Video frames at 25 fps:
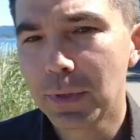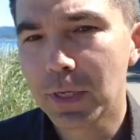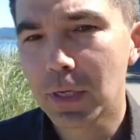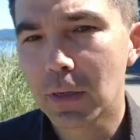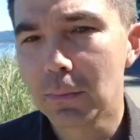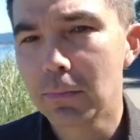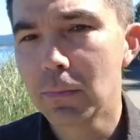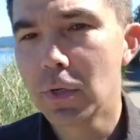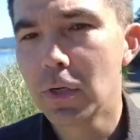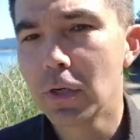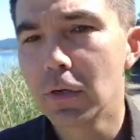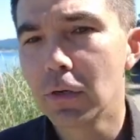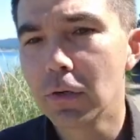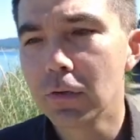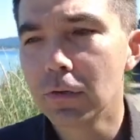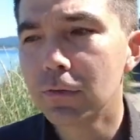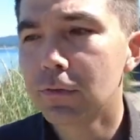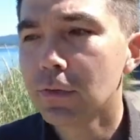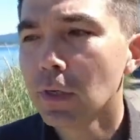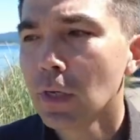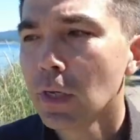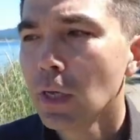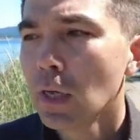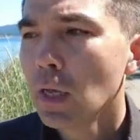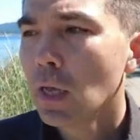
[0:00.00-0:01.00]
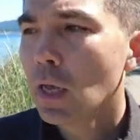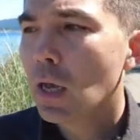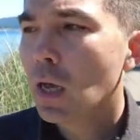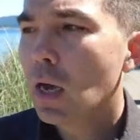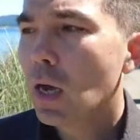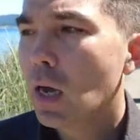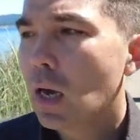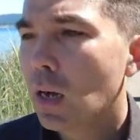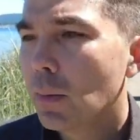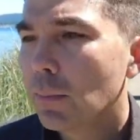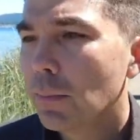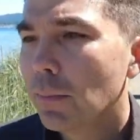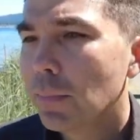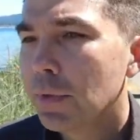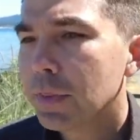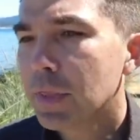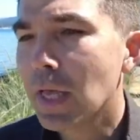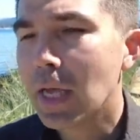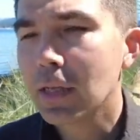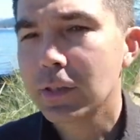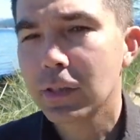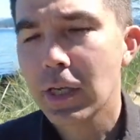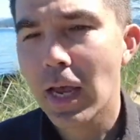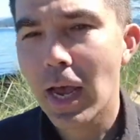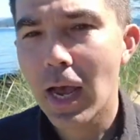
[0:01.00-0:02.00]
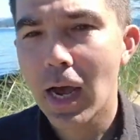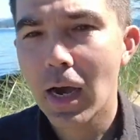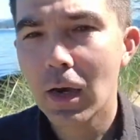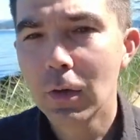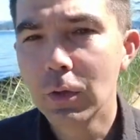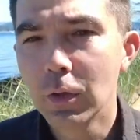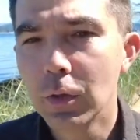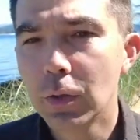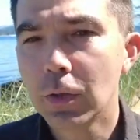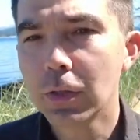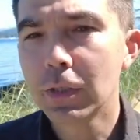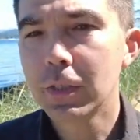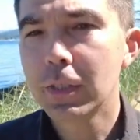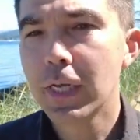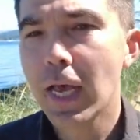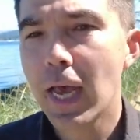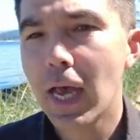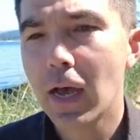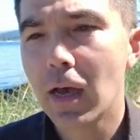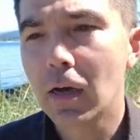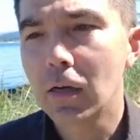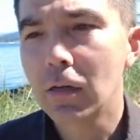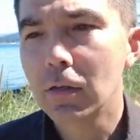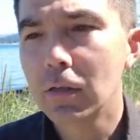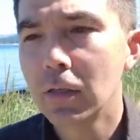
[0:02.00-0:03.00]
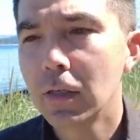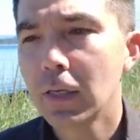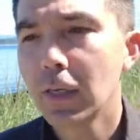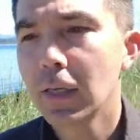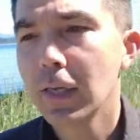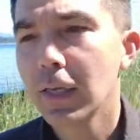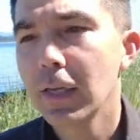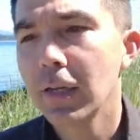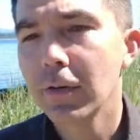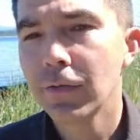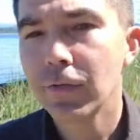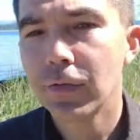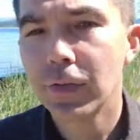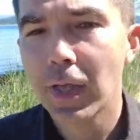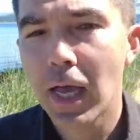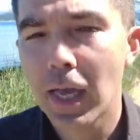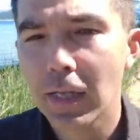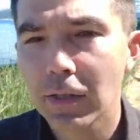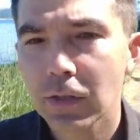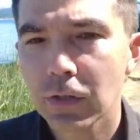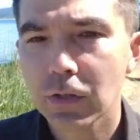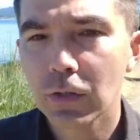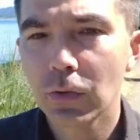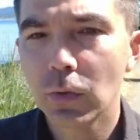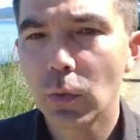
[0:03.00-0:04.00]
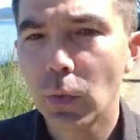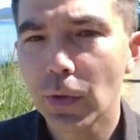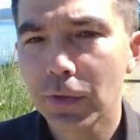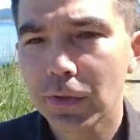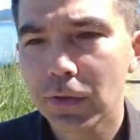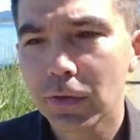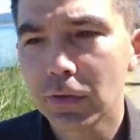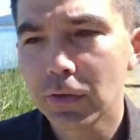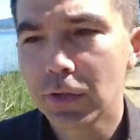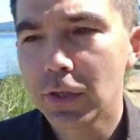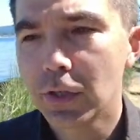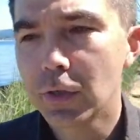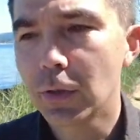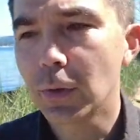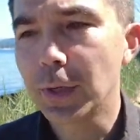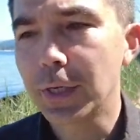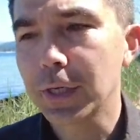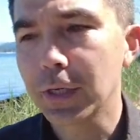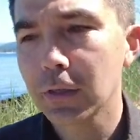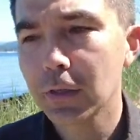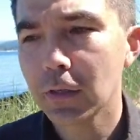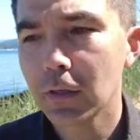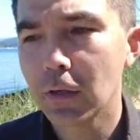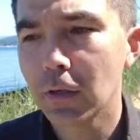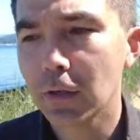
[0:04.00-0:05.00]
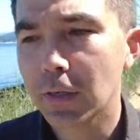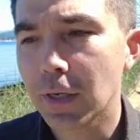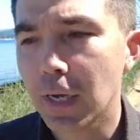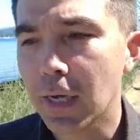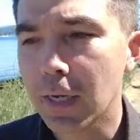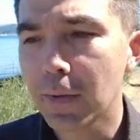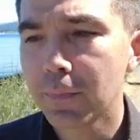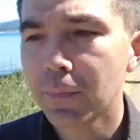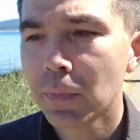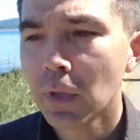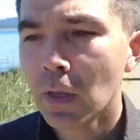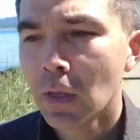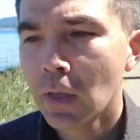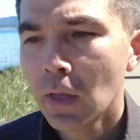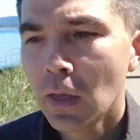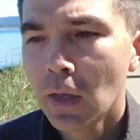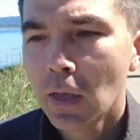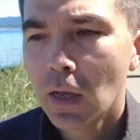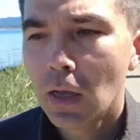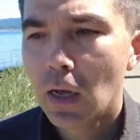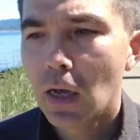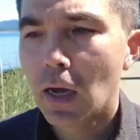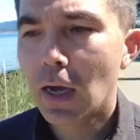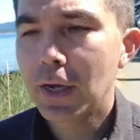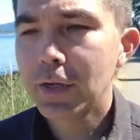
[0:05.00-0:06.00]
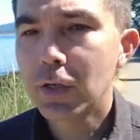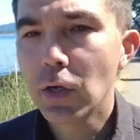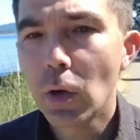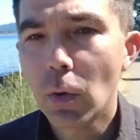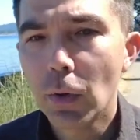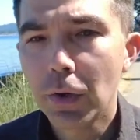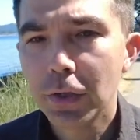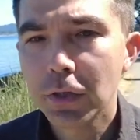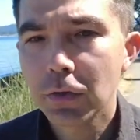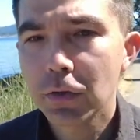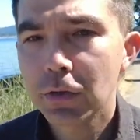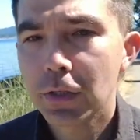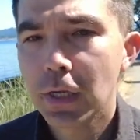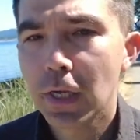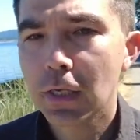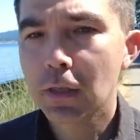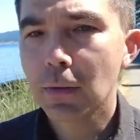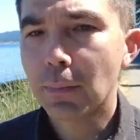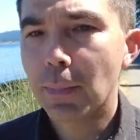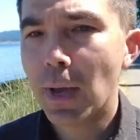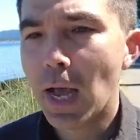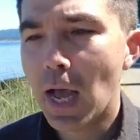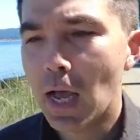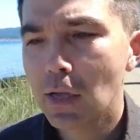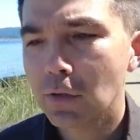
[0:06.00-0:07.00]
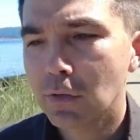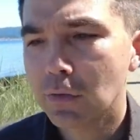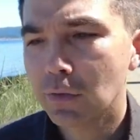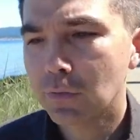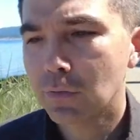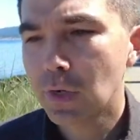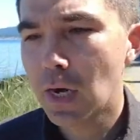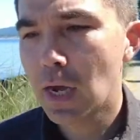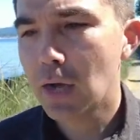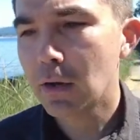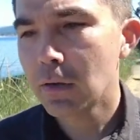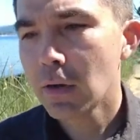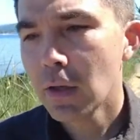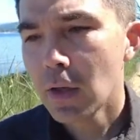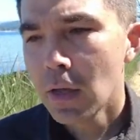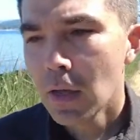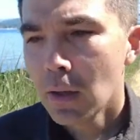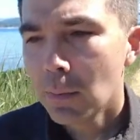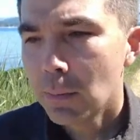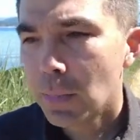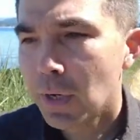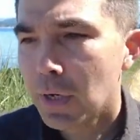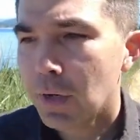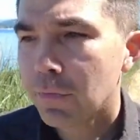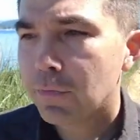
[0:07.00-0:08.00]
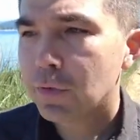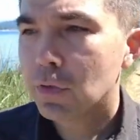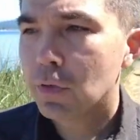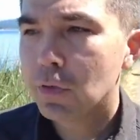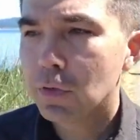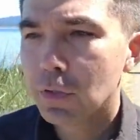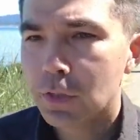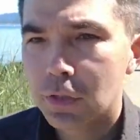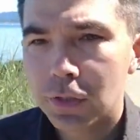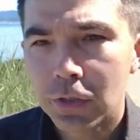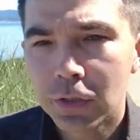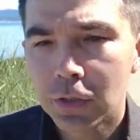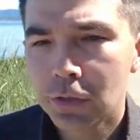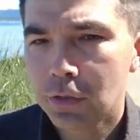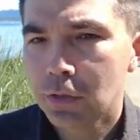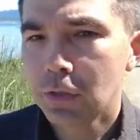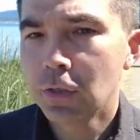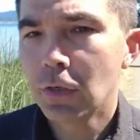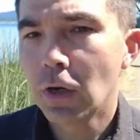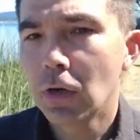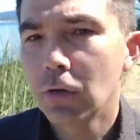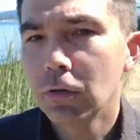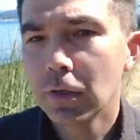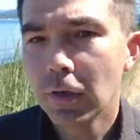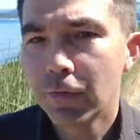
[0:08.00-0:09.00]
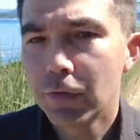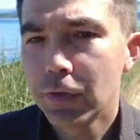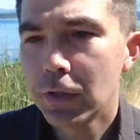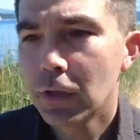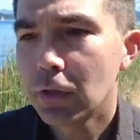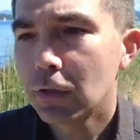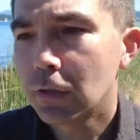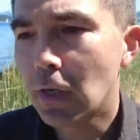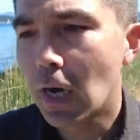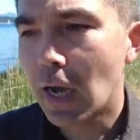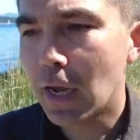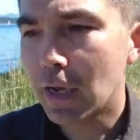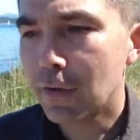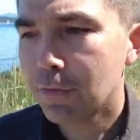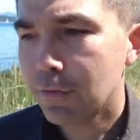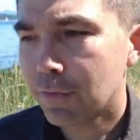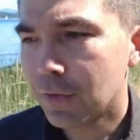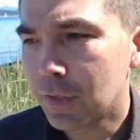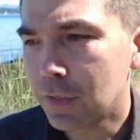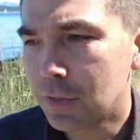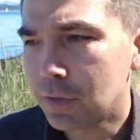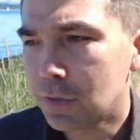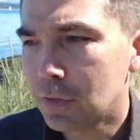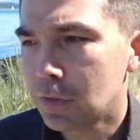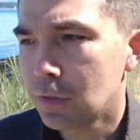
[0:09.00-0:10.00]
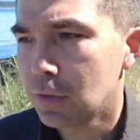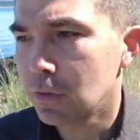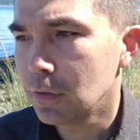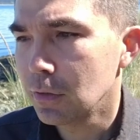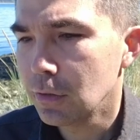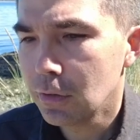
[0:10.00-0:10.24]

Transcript: make a move. Um, but that's how you can tell if that's what they're doing, okay? Uh, I don't want you to take the passive route, but if you're just, you know, living your life and